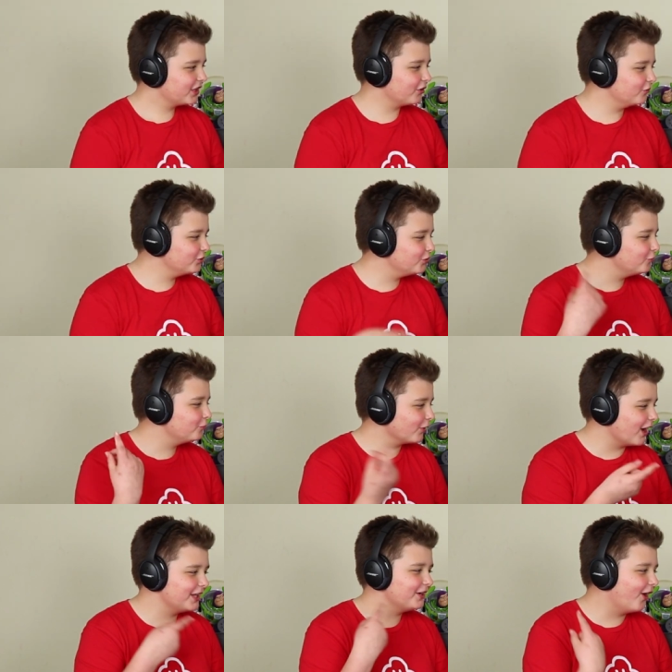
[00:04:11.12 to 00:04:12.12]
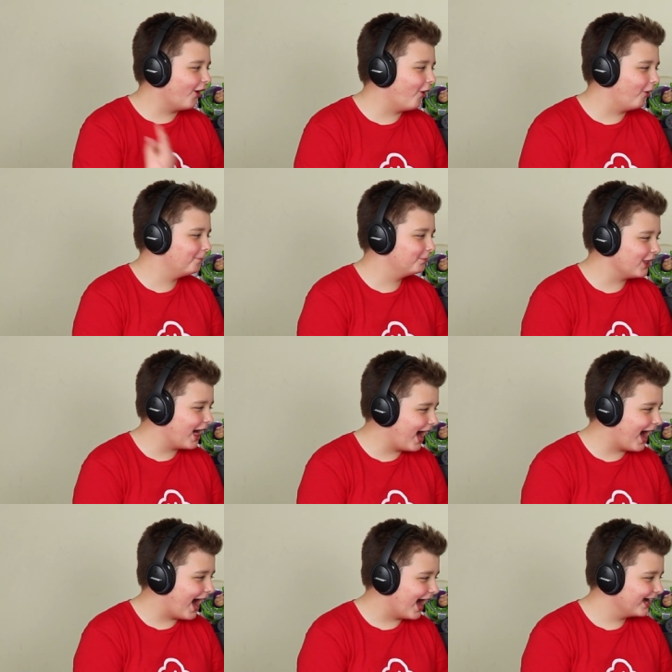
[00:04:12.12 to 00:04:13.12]
Can you run a whole
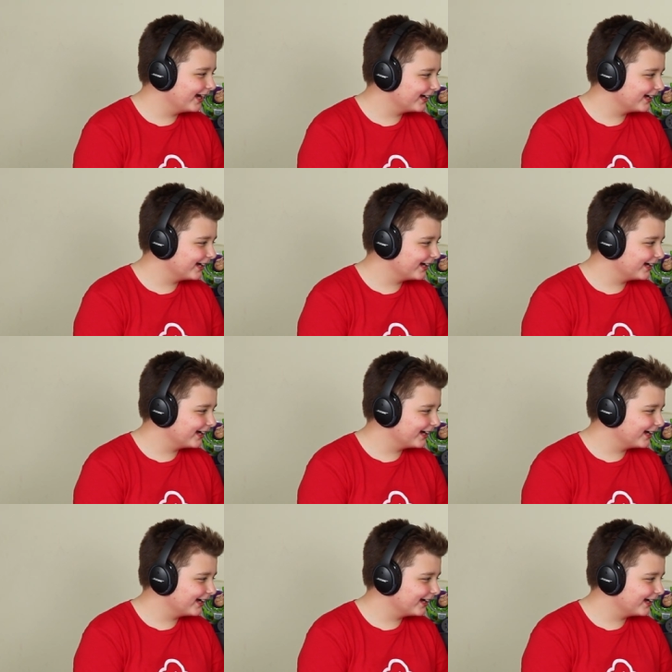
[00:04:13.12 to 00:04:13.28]
block?